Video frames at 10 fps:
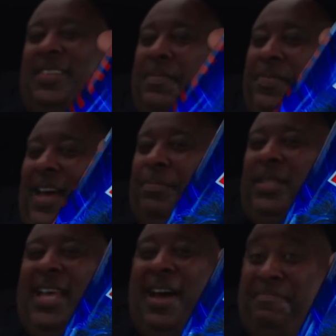some
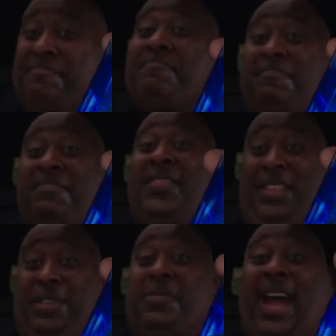Thums Up,
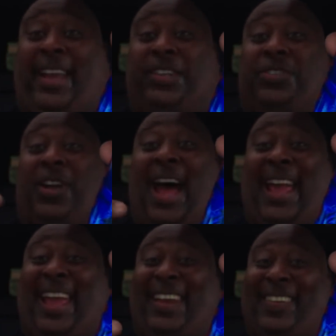you got to try
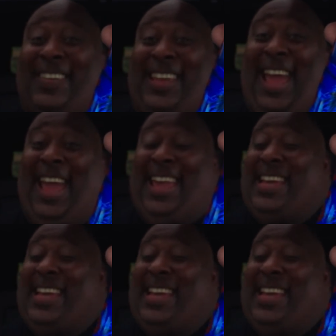it, okay?